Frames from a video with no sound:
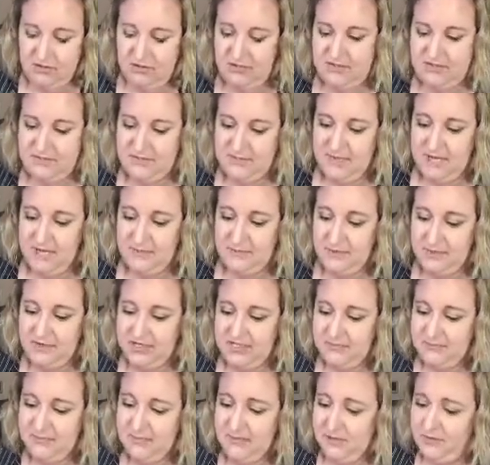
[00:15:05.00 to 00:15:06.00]
This paper
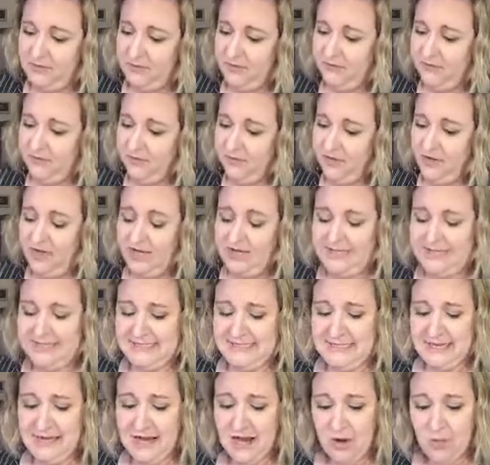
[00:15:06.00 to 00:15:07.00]
is beautiful. I did
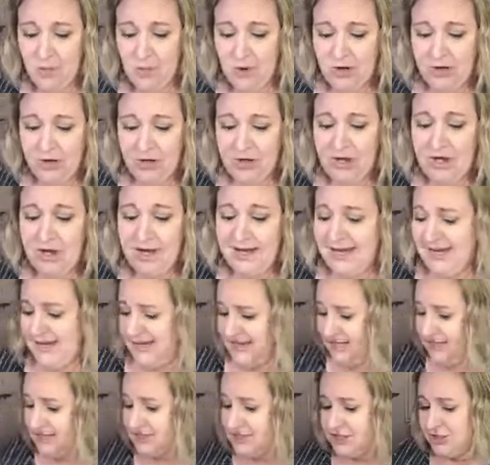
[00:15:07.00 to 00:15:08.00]
not want to cut
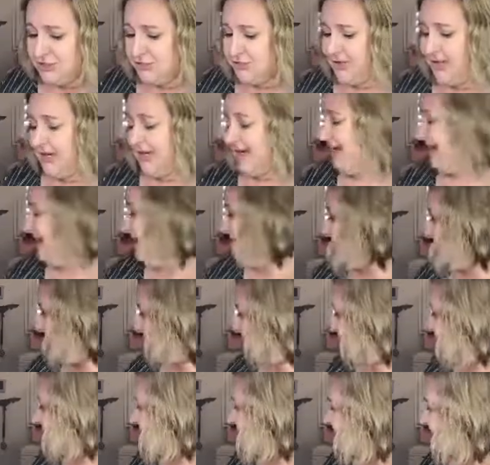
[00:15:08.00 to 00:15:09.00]
into it at
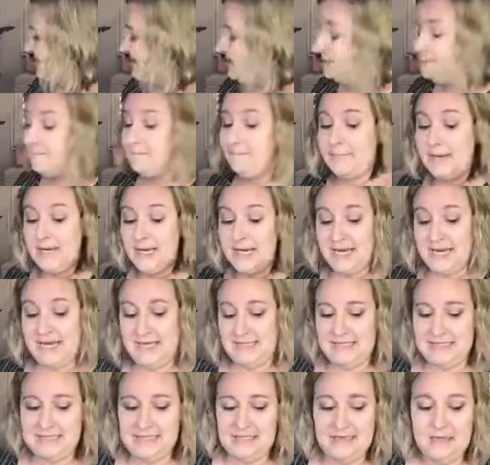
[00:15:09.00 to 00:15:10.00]
first,
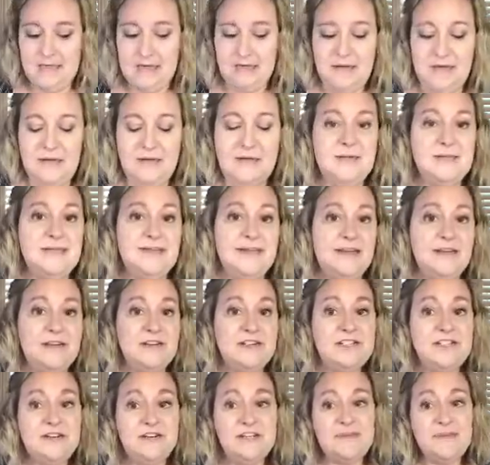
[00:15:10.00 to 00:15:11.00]
but Designer
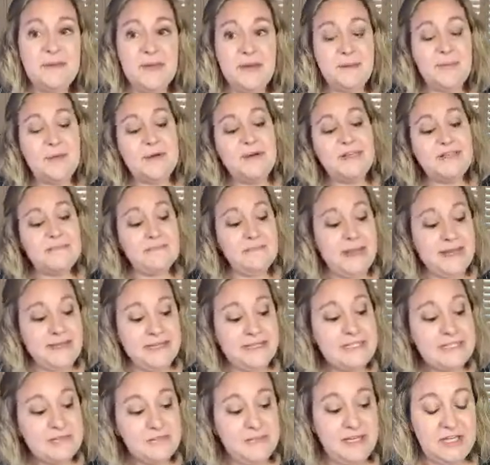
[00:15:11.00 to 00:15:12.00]
Series paper is
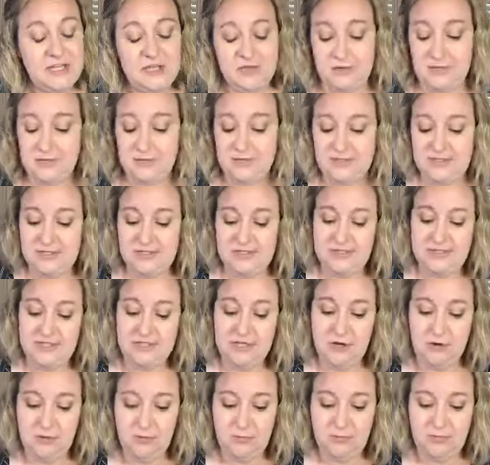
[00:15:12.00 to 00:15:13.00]
meant to be used,
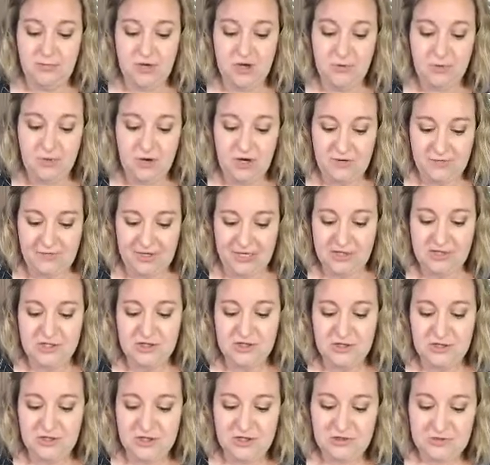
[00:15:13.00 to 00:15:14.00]
so you want to make
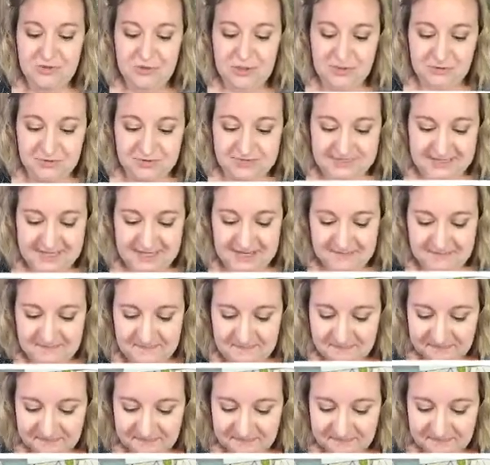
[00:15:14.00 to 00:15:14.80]
sure you use it.